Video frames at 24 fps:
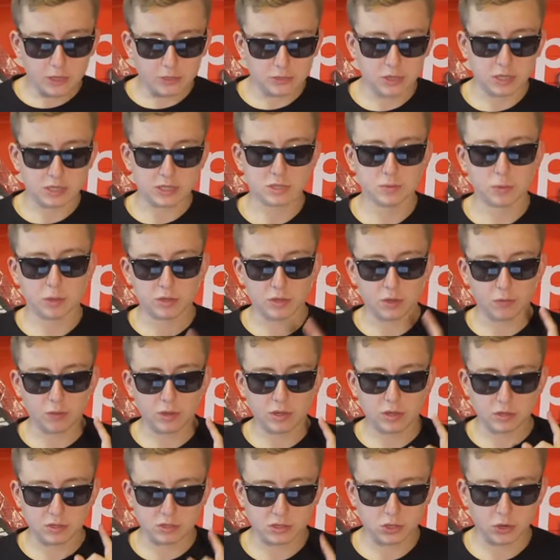So I spent the
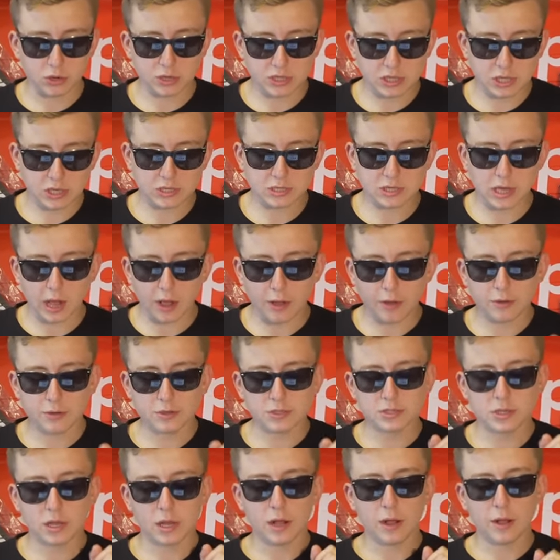refills thirty-six
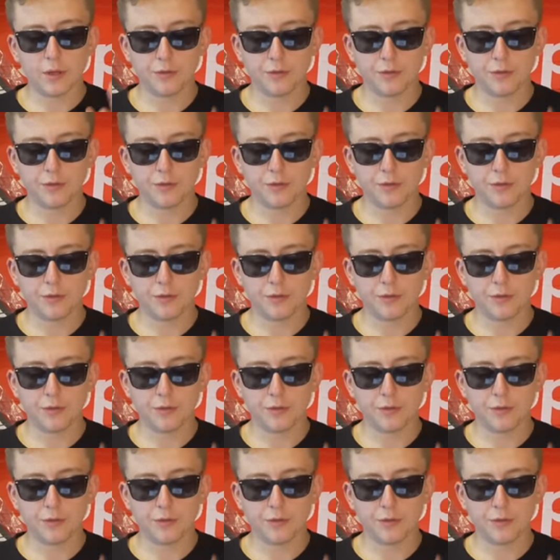dollars.